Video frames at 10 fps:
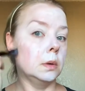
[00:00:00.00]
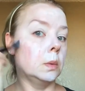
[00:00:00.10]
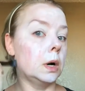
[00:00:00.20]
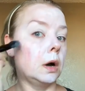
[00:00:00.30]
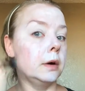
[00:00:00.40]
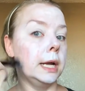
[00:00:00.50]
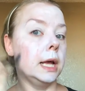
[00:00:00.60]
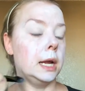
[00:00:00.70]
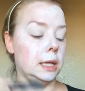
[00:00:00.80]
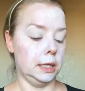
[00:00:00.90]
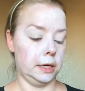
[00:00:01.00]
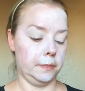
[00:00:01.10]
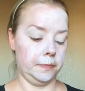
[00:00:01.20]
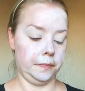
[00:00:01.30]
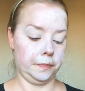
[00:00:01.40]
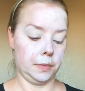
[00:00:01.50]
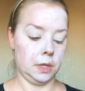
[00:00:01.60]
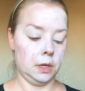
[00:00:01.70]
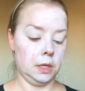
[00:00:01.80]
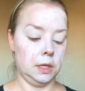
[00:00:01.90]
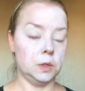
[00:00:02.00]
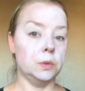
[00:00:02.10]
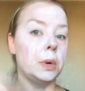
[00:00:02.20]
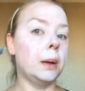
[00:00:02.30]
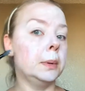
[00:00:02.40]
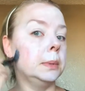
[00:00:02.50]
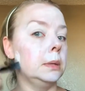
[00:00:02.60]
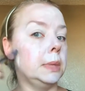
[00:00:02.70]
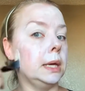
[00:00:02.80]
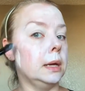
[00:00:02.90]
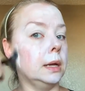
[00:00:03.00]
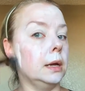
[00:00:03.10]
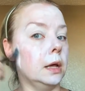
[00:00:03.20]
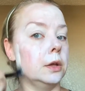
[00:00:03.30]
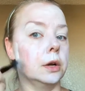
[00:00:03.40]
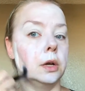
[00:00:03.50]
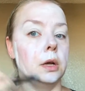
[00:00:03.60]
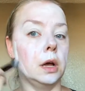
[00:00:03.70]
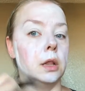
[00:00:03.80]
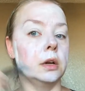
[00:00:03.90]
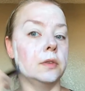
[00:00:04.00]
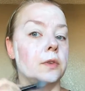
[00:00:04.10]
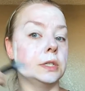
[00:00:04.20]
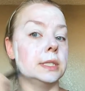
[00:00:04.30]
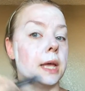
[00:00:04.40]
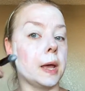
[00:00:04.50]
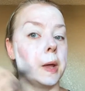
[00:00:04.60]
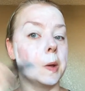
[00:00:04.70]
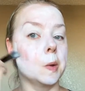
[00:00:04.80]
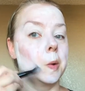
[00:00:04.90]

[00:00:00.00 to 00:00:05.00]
We're already getting there. This would probably be another good color for, say,